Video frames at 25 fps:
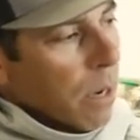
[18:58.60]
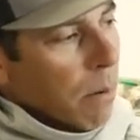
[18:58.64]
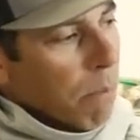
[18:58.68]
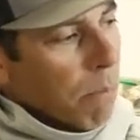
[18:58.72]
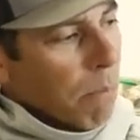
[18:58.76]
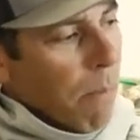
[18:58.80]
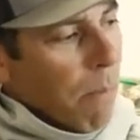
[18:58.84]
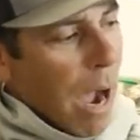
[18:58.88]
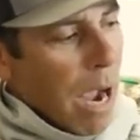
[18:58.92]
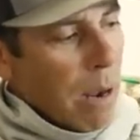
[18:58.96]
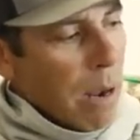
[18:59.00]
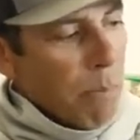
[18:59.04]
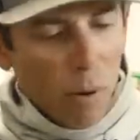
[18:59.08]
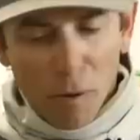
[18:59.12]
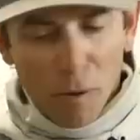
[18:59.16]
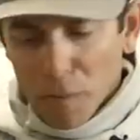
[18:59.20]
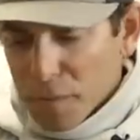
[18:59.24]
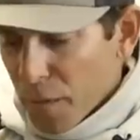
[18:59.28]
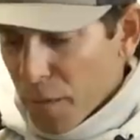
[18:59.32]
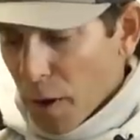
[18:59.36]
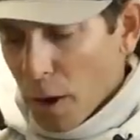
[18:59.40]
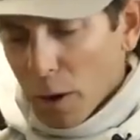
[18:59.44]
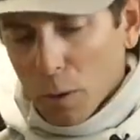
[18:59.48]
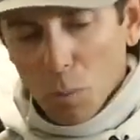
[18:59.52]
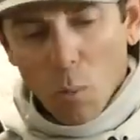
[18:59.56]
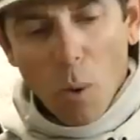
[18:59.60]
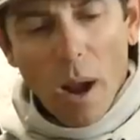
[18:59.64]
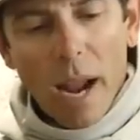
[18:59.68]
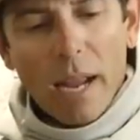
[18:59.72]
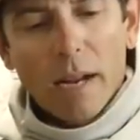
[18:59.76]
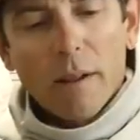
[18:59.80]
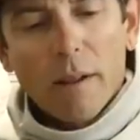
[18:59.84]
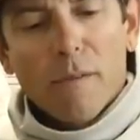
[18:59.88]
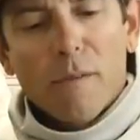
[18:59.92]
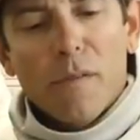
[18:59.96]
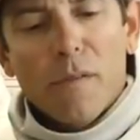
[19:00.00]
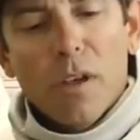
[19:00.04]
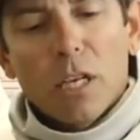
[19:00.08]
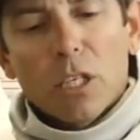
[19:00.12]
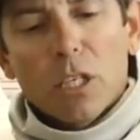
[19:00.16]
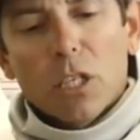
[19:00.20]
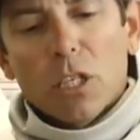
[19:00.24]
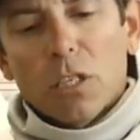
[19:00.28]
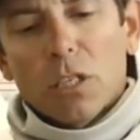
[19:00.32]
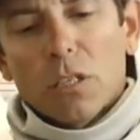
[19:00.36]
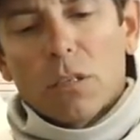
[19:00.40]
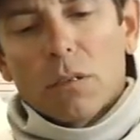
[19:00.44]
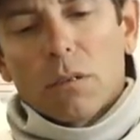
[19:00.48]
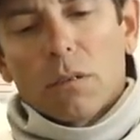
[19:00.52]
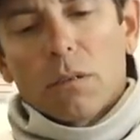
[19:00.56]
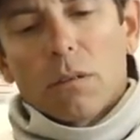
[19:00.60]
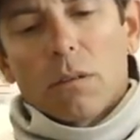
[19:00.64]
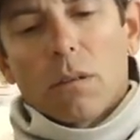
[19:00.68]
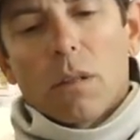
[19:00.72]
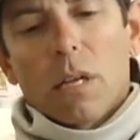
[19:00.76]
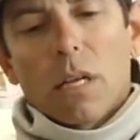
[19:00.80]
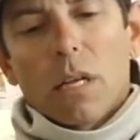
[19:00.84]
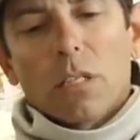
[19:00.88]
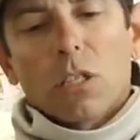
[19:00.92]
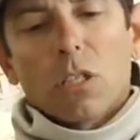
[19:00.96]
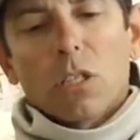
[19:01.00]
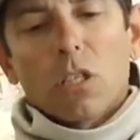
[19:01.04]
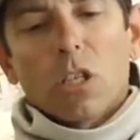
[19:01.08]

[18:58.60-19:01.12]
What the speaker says: my preferred way to fish this